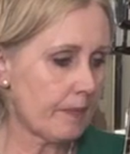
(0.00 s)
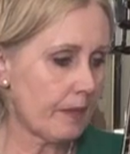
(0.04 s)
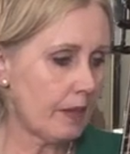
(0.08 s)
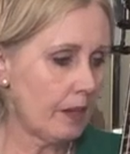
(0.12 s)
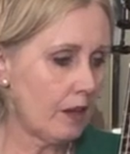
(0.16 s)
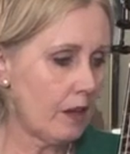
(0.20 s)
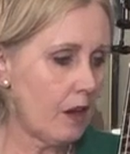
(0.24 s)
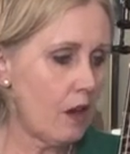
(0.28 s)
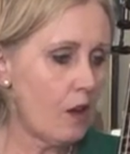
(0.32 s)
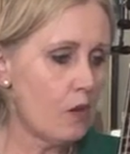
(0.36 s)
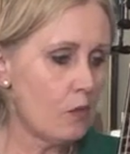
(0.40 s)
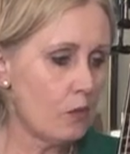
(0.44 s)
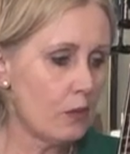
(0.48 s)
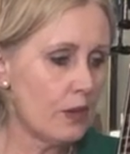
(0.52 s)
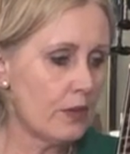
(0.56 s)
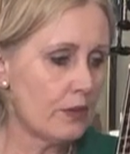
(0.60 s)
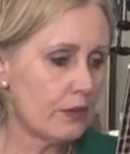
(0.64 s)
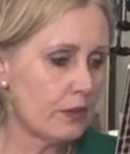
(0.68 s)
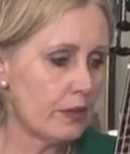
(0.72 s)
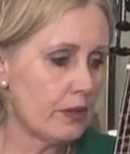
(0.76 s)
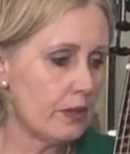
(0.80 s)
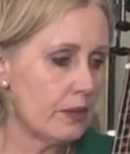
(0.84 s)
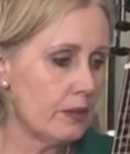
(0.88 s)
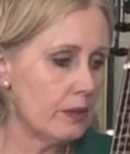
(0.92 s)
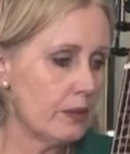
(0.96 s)
halfway
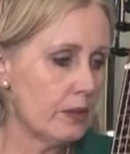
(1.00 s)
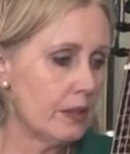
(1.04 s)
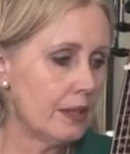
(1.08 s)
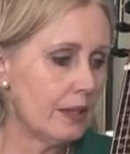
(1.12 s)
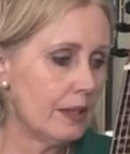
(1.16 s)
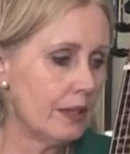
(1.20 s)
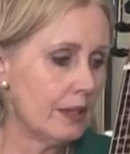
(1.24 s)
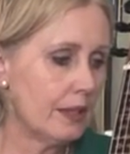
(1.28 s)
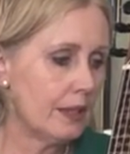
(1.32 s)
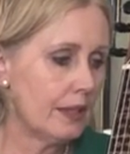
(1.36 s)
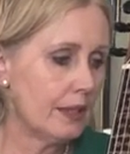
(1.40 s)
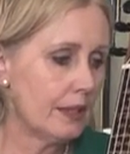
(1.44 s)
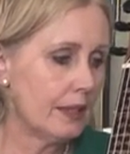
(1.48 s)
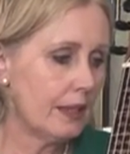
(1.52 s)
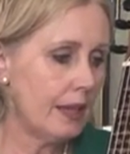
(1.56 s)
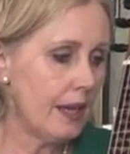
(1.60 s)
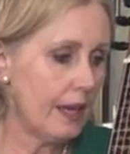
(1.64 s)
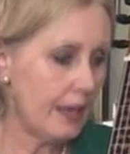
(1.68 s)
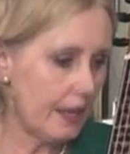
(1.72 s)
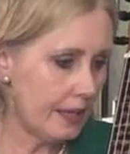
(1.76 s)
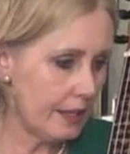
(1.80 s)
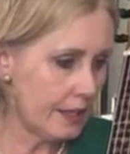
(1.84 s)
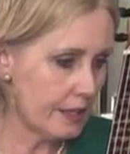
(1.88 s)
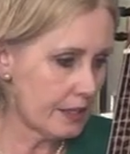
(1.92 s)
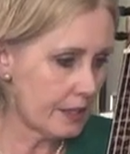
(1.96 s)
through
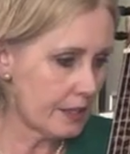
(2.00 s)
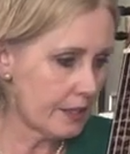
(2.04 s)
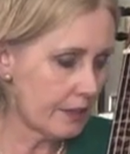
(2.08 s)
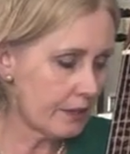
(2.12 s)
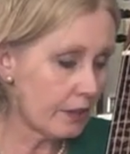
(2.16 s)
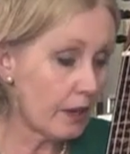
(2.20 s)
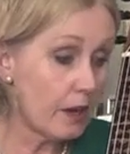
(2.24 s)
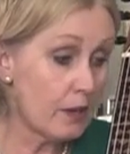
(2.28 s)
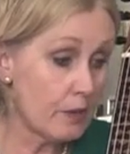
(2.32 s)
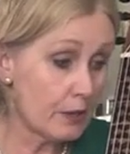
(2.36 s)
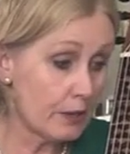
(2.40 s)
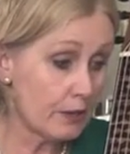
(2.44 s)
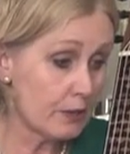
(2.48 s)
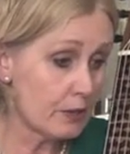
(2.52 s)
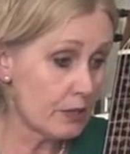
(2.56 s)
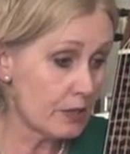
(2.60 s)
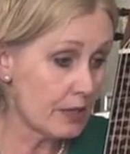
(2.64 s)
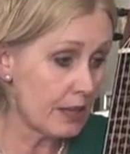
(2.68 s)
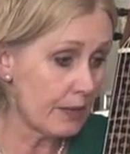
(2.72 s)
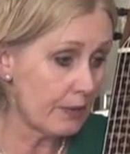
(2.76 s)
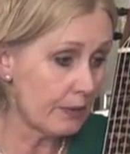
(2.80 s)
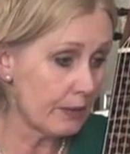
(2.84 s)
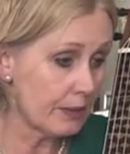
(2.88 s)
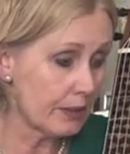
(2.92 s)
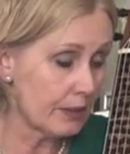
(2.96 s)
8 to halfway through
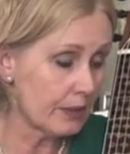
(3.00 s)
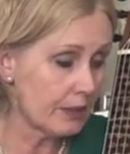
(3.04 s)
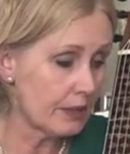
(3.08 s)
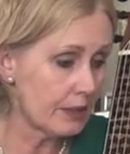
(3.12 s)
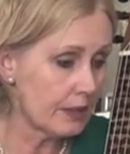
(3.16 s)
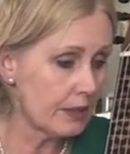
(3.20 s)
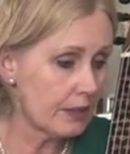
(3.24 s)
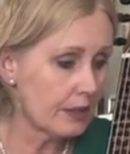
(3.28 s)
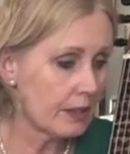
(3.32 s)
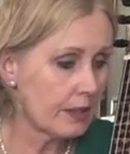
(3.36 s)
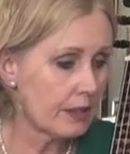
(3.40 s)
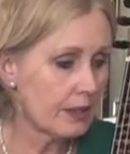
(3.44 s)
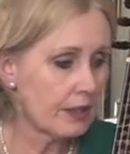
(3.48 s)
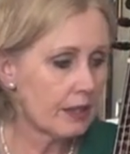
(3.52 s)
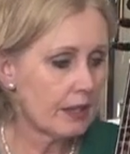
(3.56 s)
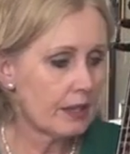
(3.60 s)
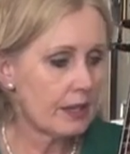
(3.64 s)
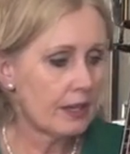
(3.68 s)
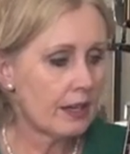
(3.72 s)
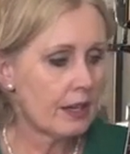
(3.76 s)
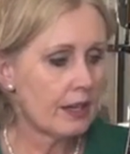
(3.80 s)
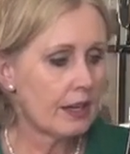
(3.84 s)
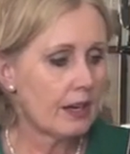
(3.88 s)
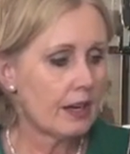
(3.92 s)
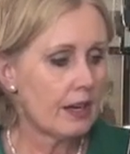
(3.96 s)
7,
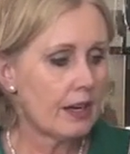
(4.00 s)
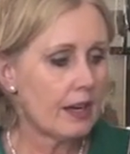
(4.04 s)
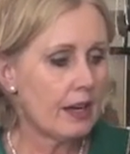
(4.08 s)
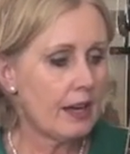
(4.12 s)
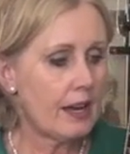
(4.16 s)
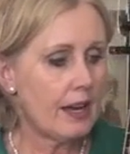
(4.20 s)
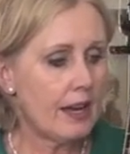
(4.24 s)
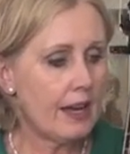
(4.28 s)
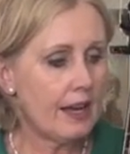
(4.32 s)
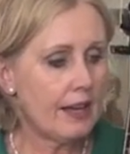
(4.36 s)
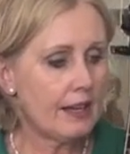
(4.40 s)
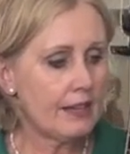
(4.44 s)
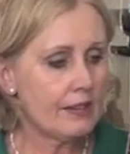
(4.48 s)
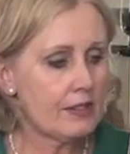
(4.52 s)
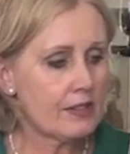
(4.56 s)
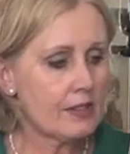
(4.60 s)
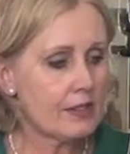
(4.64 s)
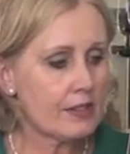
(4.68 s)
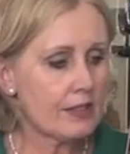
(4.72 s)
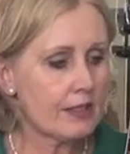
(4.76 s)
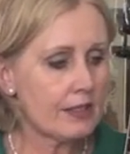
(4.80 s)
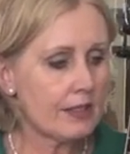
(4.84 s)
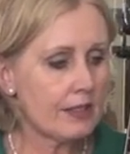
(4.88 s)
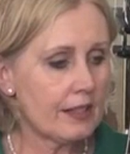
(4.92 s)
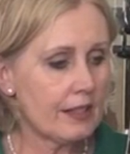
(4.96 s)
and
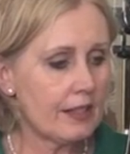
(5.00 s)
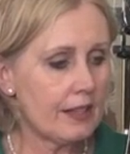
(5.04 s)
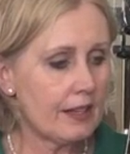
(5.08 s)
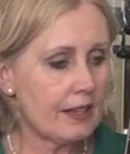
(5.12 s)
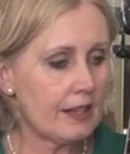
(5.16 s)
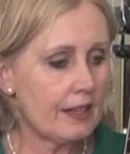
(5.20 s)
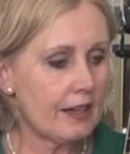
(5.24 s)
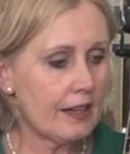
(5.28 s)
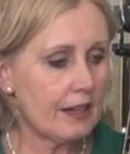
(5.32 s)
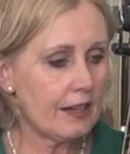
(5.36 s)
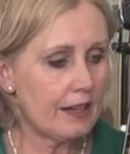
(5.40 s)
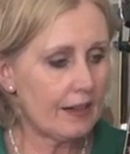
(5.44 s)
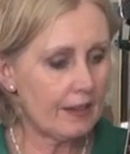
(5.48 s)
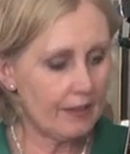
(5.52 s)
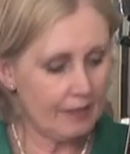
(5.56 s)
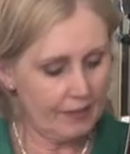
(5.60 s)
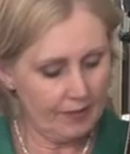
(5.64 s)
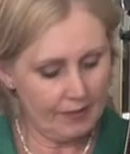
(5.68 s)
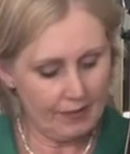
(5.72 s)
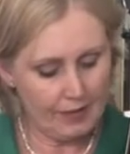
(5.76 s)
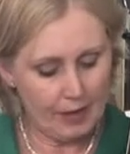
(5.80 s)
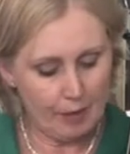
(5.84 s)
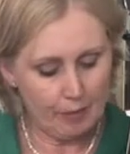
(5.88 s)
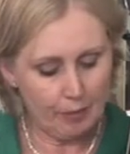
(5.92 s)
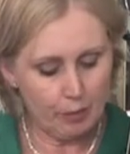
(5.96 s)

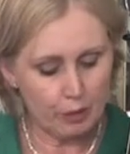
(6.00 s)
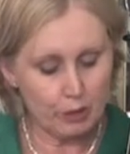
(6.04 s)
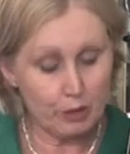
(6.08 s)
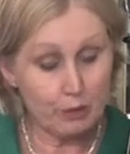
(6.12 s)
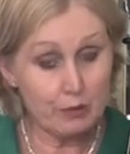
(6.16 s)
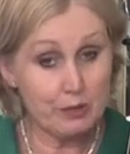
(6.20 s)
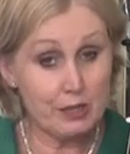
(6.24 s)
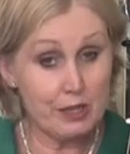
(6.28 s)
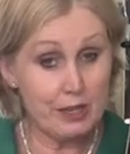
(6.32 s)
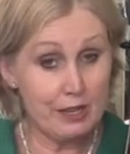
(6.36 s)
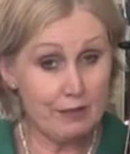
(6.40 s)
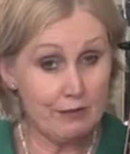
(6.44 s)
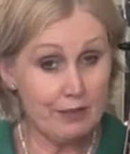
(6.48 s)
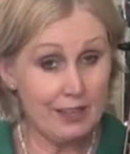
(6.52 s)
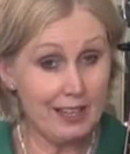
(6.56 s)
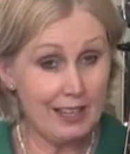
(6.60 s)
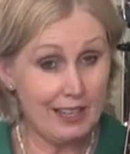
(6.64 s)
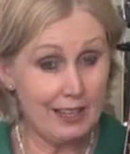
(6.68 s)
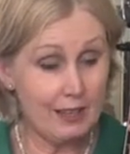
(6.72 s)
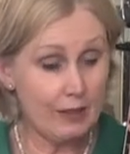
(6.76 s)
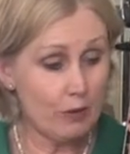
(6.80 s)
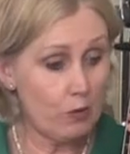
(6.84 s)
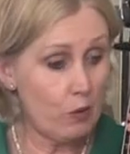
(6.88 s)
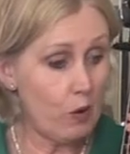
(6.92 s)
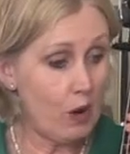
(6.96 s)
that bottom D really
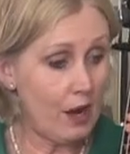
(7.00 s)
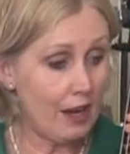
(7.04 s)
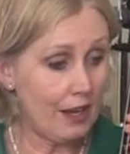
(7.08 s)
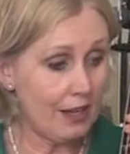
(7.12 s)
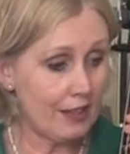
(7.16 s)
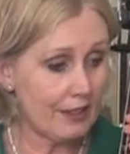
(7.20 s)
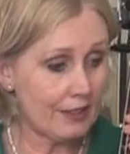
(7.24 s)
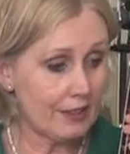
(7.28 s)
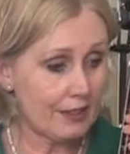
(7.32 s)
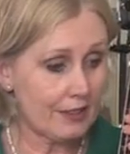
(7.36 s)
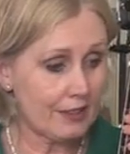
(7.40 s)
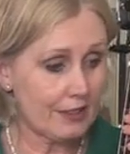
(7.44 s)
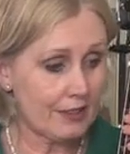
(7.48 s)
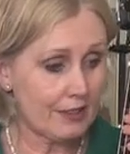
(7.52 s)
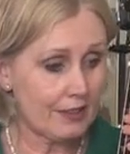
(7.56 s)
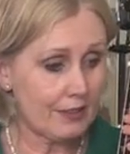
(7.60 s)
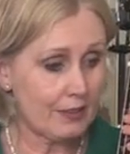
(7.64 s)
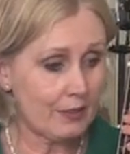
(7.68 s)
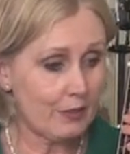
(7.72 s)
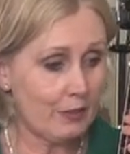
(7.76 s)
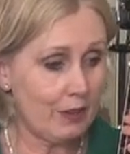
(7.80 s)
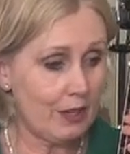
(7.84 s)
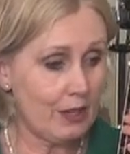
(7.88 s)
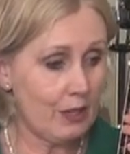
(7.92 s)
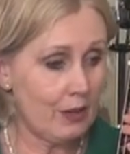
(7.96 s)

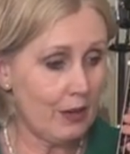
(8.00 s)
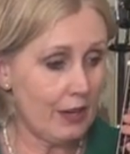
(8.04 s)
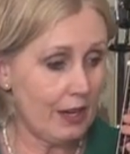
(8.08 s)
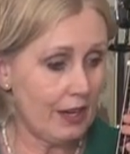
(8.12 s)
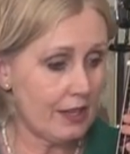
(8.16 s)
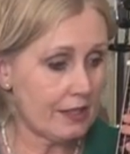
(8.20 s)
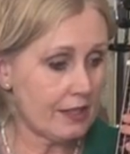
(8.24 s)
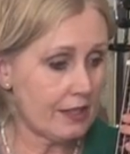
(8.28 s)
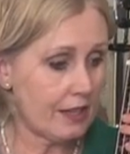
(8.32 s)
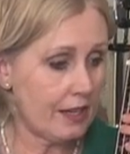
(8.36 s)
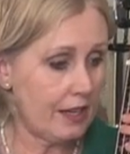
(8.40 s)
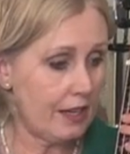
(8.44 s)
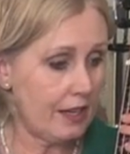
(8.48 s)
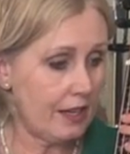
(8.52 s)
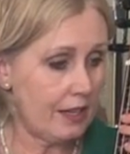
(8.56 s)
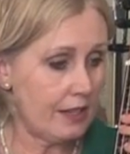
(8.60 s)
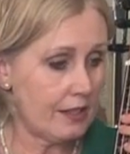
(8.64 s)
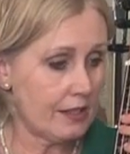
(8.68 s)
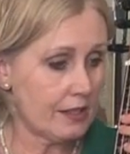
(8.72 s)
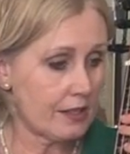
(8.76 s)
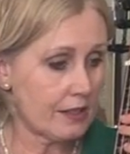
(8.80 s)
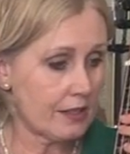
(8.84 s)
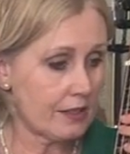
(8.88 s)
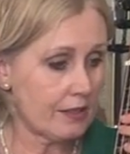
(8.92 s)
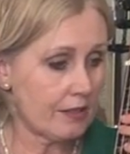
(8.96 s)
quiet when you get to 8.
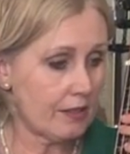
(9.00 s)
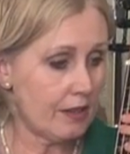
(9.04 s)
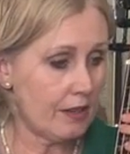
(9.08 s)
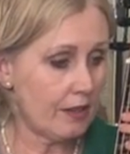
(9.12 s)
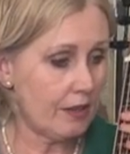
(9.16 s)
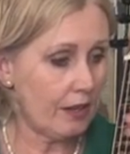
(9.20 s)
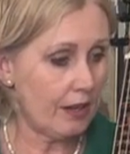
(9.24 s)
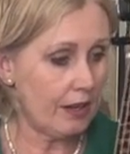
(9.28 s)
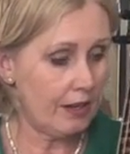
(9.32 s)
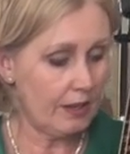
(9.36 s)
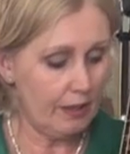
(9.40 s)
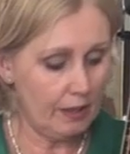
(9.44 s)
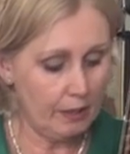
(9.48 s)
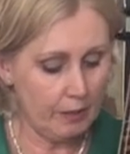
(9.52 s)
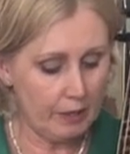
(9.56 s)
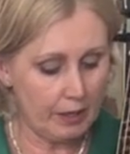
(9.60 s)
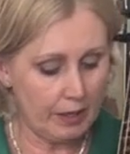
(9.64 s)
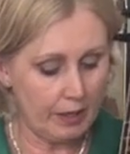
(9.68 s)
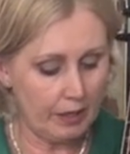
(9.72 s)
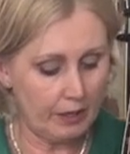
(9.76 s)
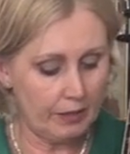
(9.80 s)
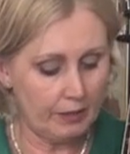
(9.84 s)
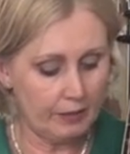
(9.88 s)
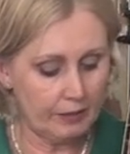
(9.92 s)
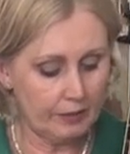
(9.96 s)
Okay, here we
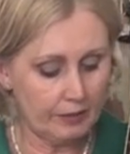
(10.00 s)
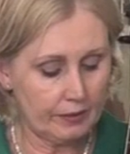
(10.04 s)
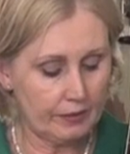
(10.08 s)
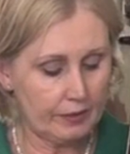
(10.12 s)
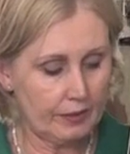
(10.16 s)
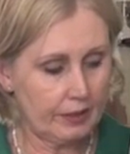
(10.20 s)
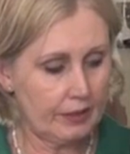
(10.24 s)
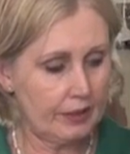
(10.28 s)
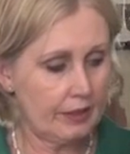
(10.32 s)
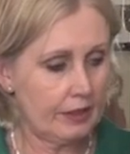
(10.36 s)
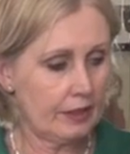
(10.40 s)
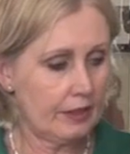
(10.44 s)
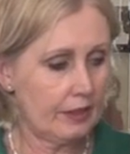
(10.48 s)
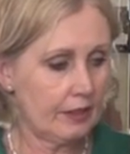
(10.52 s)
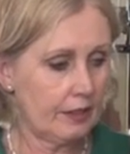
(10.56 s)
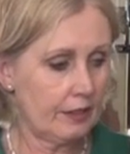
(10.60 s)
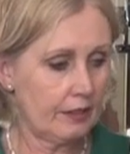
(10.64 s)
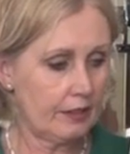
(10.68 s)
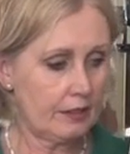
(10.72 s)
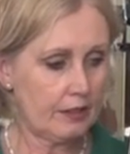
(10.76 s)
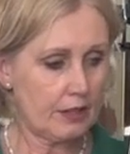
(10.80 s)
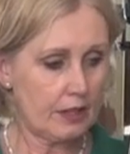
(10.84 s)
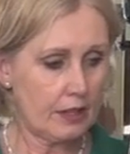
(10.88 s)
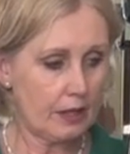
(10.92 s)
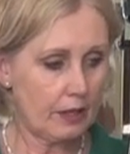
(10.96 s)
go.
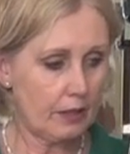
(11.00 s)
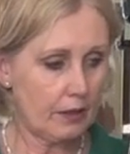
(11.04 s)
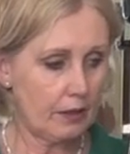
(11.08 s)
So,